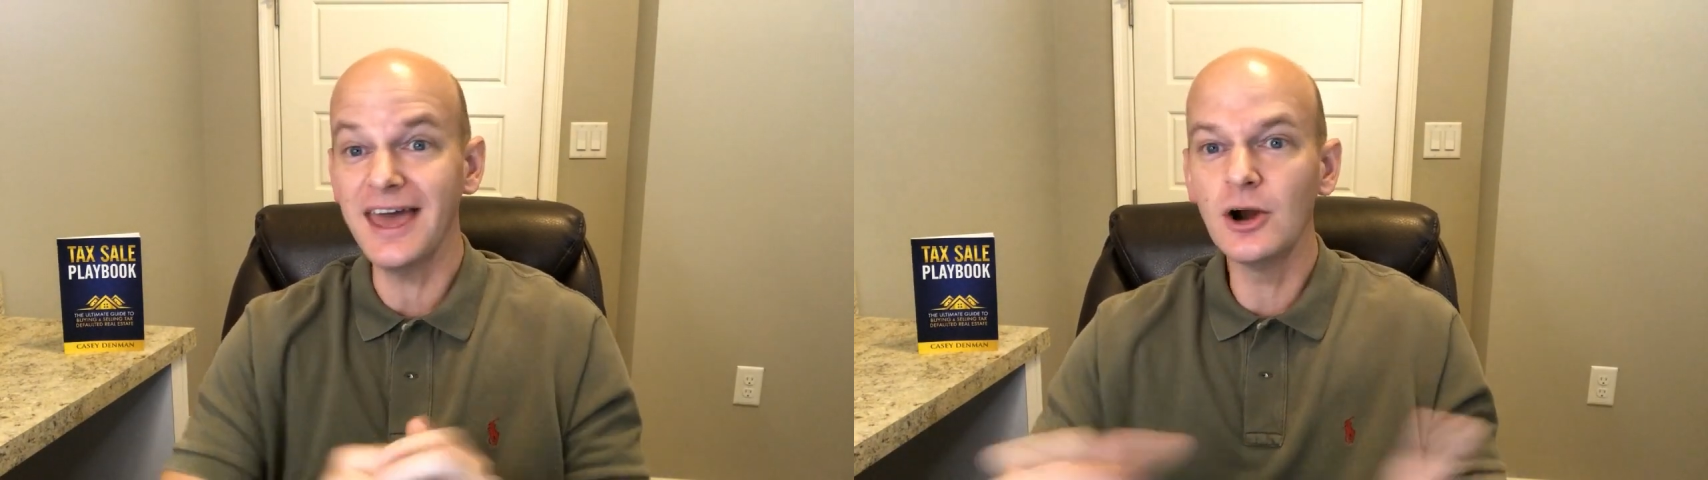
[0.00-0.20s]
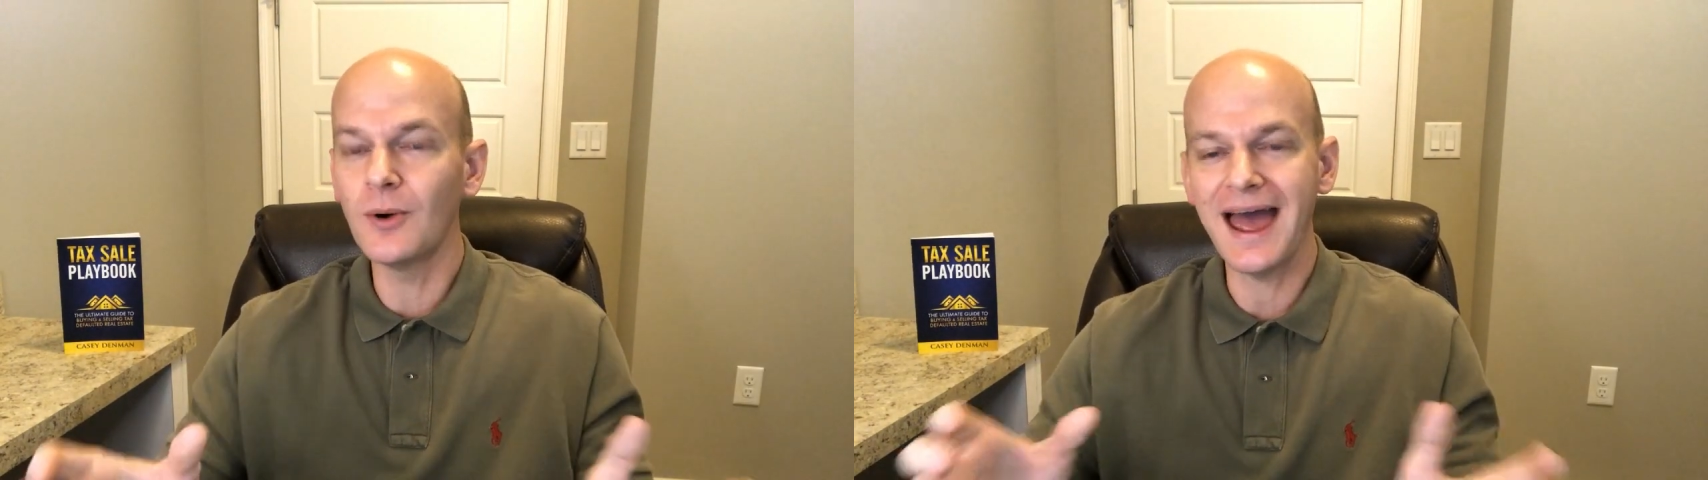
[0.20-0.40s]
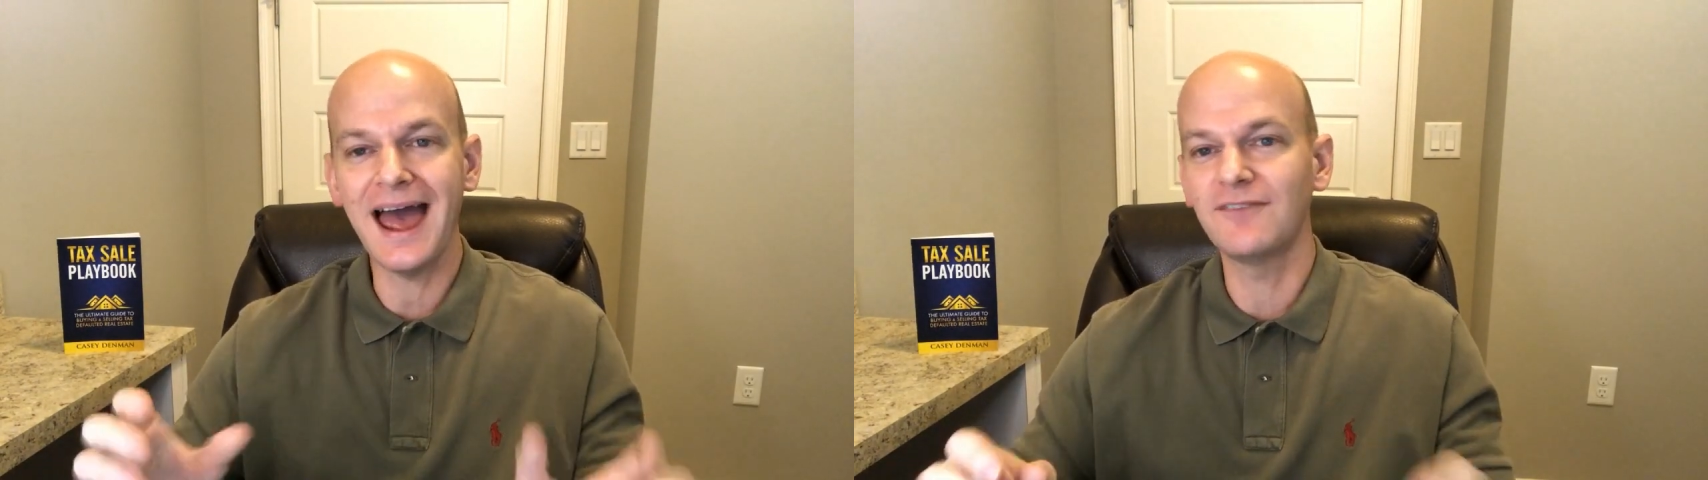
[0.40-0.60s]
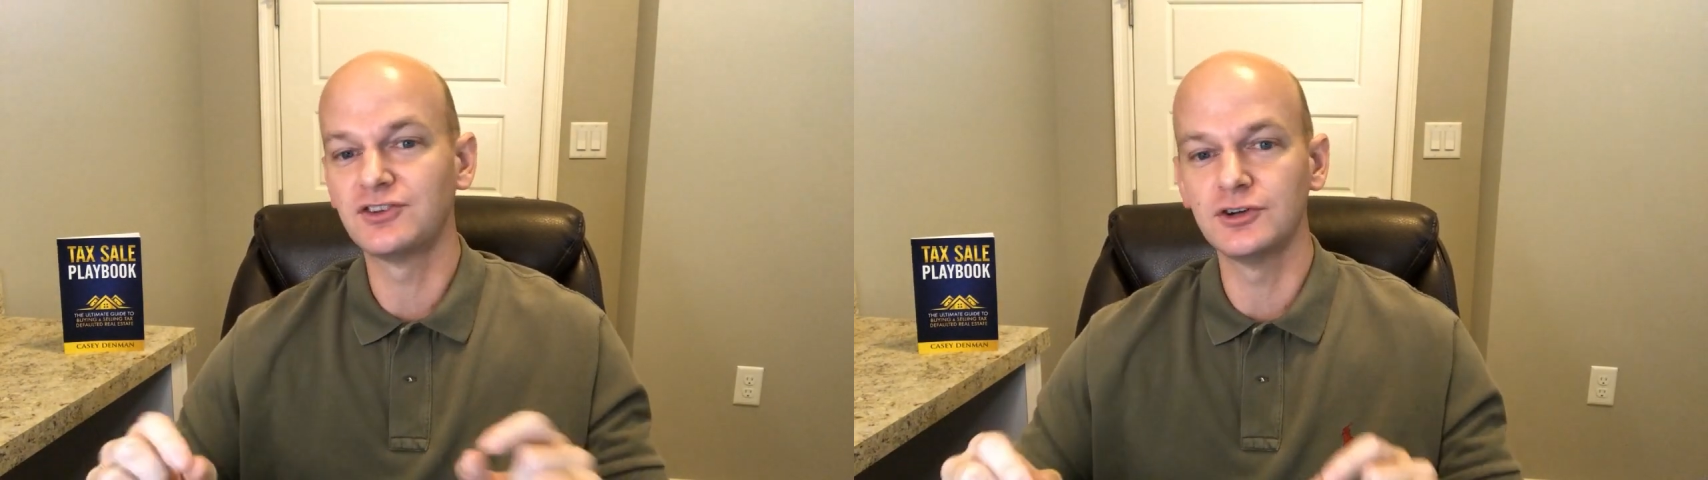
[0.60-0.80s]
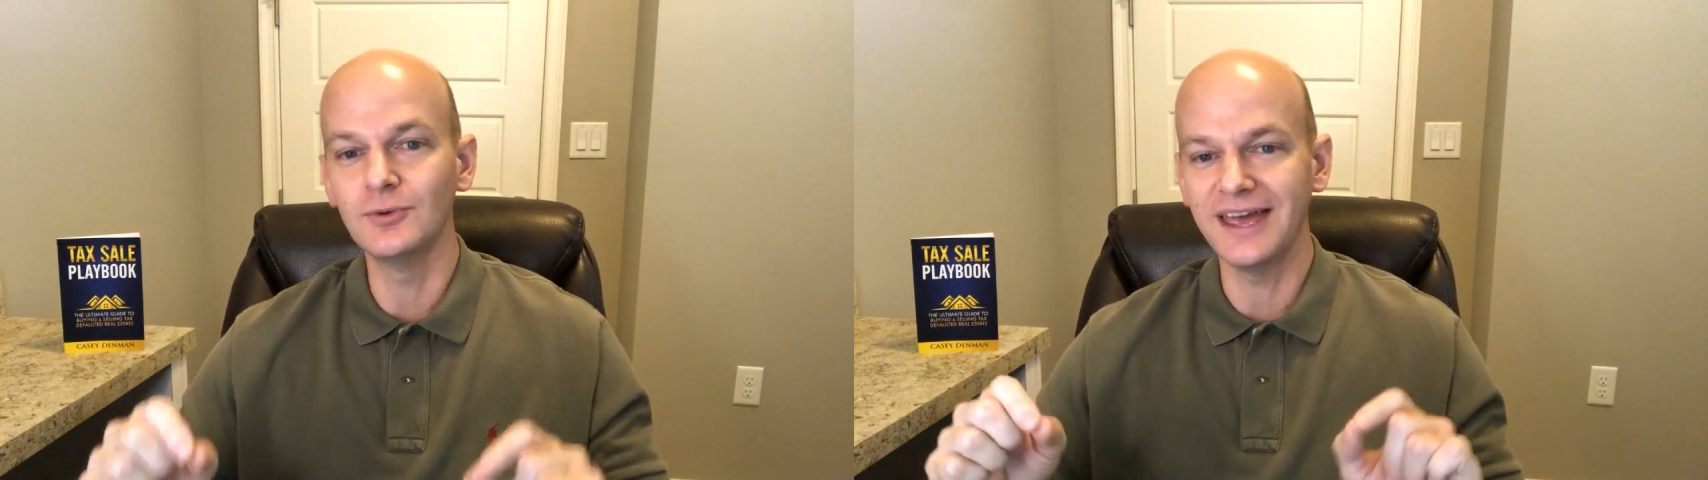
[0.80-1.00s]
They don't have
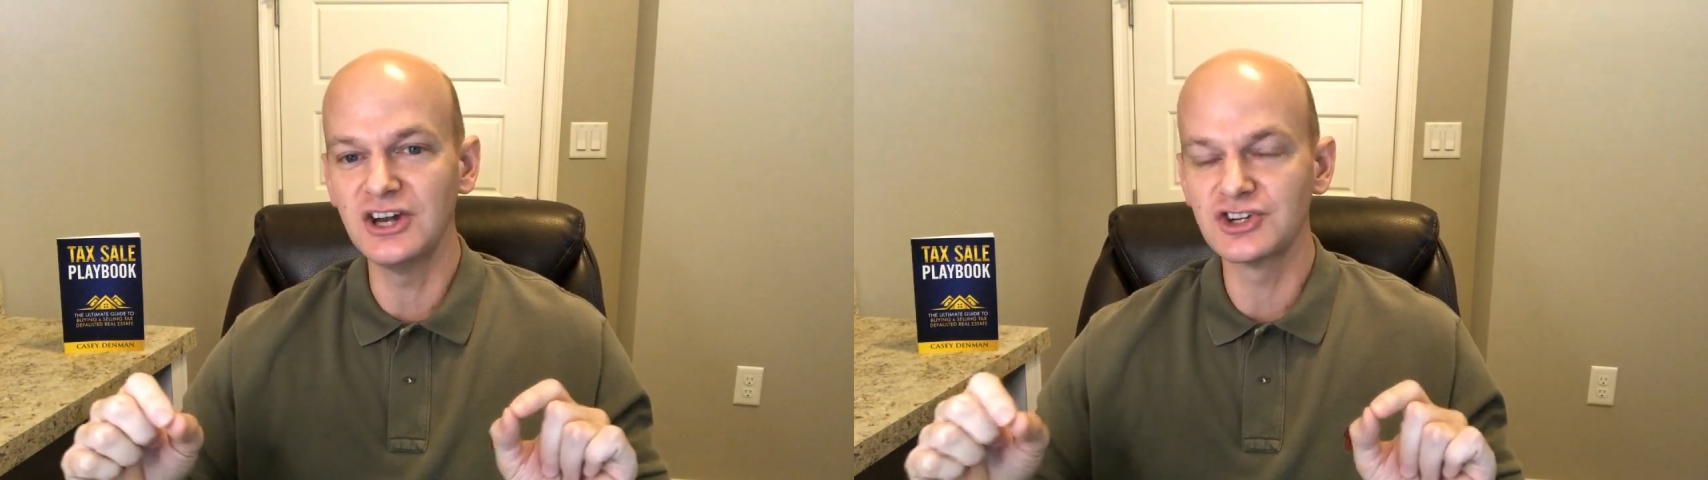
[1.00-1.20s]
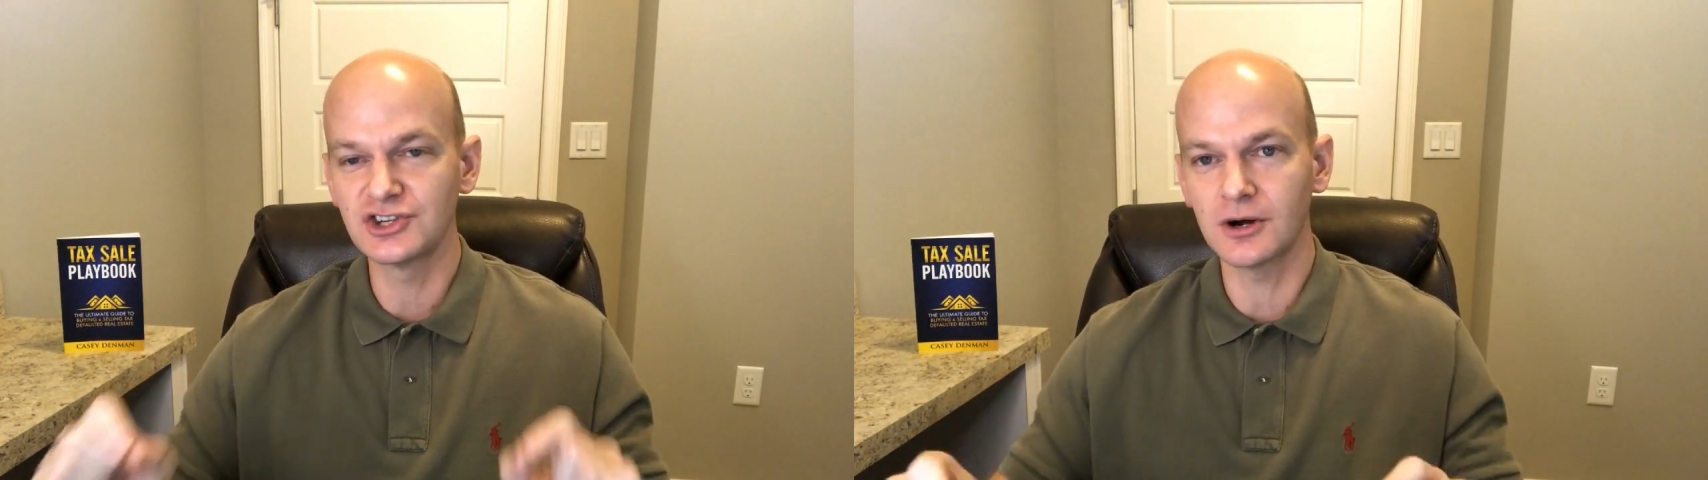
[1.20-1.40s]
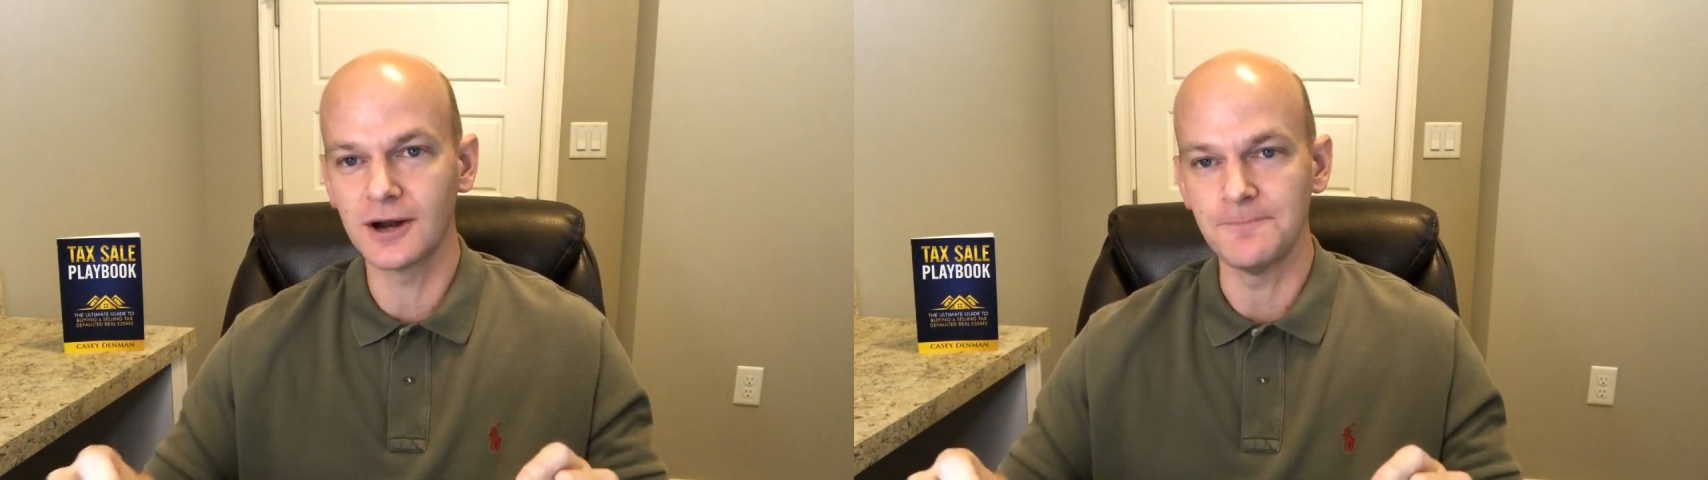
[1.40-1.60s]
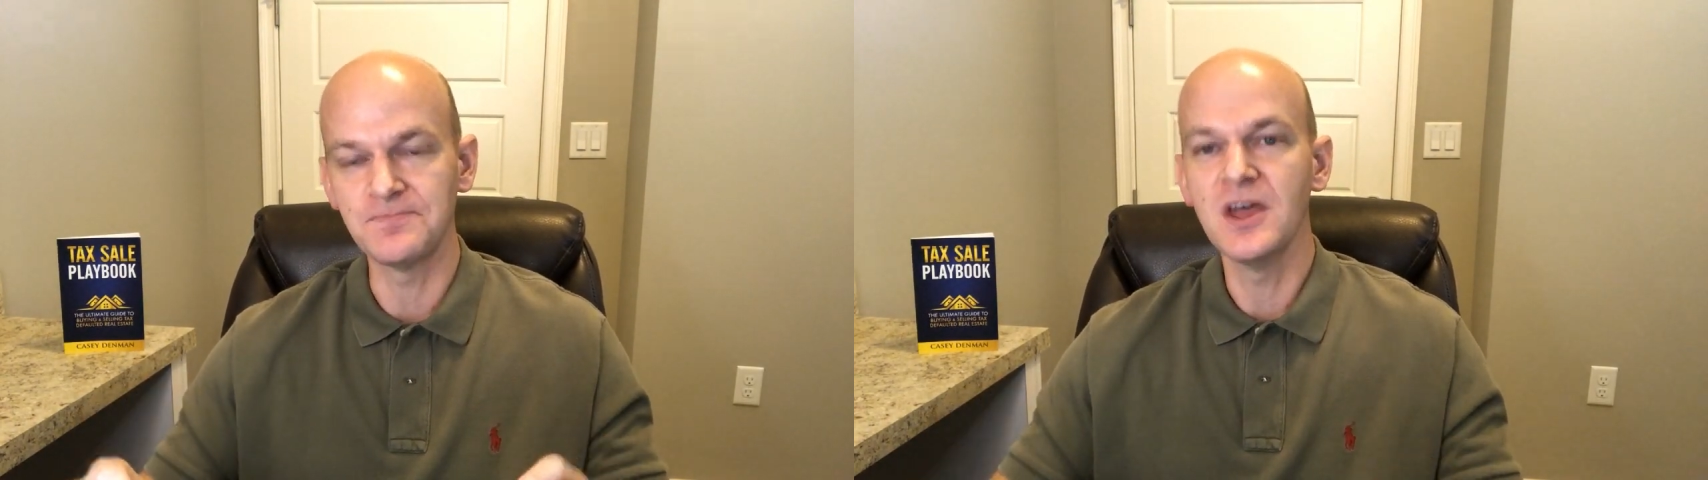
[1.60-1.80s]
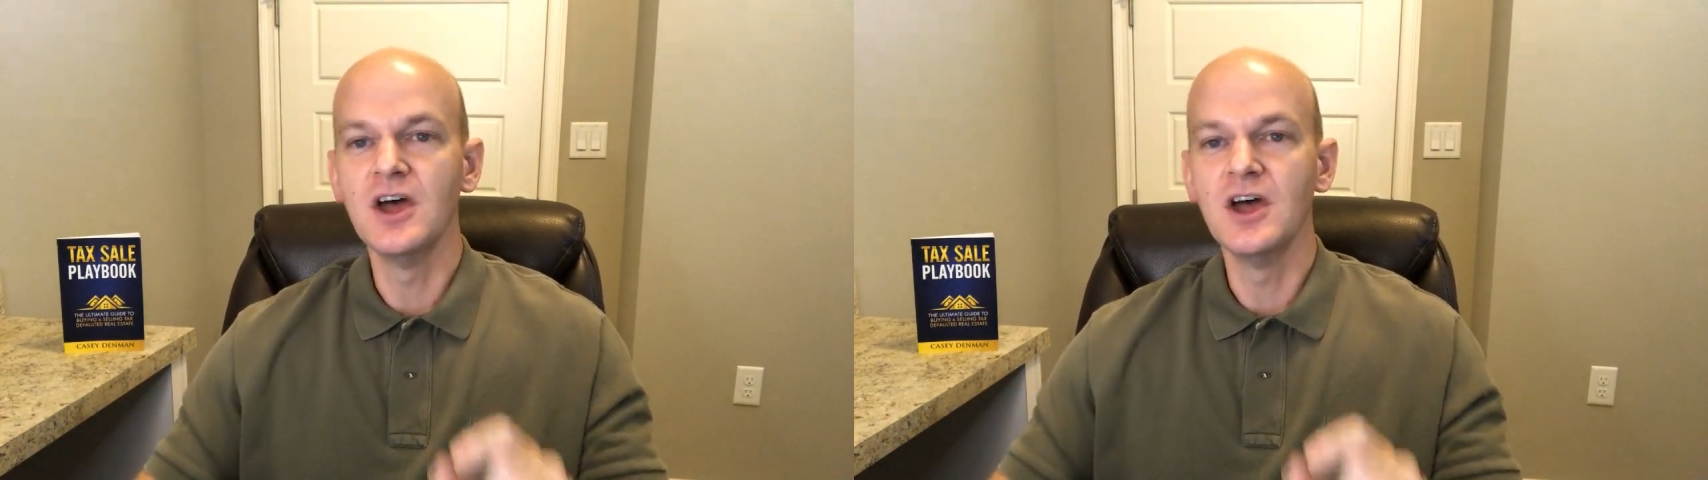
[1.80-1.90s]
to insure it.